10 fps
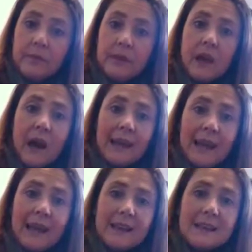The I
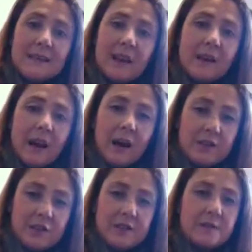can't is
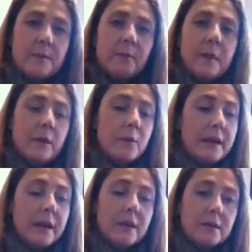unconscious, meaning we
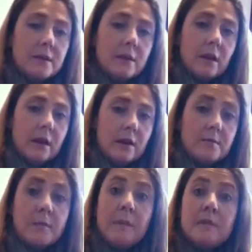get
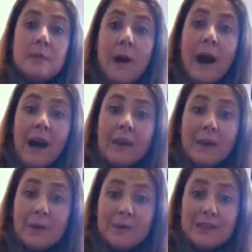maybe to a high
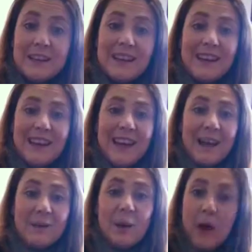note,
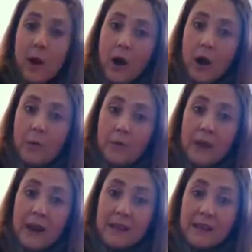and our
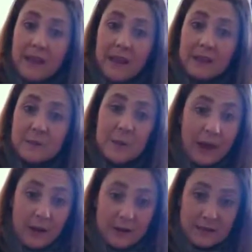brain thinks,
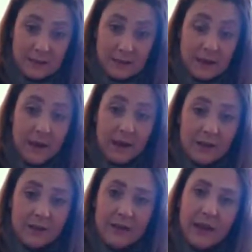without us being
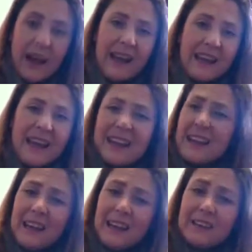conscious of it, I
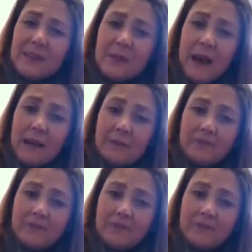can't do that.